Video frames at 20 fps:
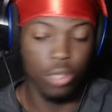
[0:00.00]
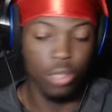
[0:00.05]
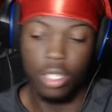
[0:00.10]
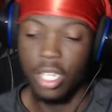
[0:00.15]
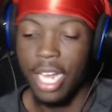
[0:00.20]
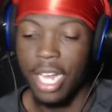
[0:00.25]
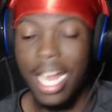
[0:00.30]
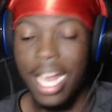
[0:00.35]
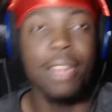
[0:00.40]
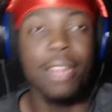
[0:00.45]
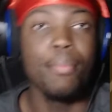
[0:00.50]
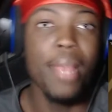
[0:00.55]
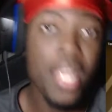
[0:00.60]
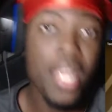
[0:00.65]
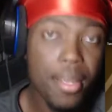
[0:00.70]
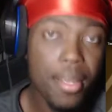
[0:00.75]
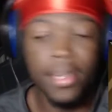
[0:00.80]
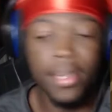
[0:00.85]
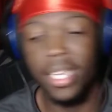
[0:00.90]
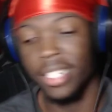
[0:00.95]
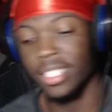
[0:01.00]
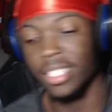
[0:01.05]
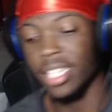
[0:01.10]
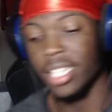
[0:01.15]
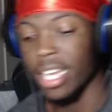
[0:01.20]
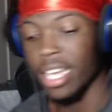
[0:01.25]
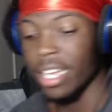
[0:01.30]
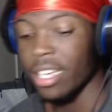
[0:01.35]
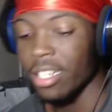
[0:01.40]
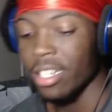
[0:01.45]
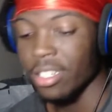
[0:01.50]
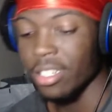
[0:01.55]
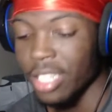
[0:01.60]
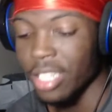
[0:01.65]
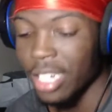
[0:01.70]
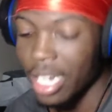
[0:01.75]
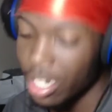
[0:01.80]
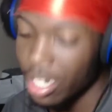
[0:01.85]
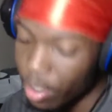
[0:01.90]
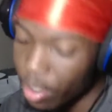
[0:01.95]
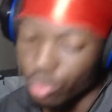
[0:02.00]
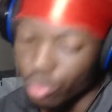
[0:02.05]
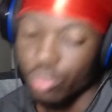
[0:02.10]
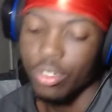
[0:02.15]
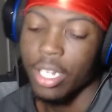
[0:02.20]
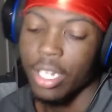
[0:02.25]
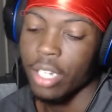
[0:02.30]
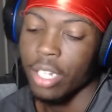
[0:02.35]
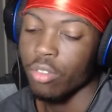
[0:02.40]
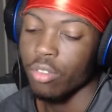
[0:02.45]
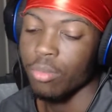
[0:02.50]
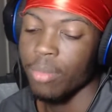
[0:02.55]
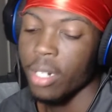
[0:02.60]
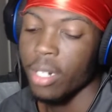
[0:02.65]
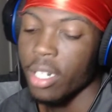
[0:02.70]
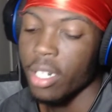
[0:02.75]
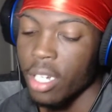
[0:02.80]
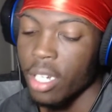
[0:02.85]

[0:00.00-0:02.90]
I had to make me a stand. You know what I'm saying? You gotta do what you gotta do, bruh.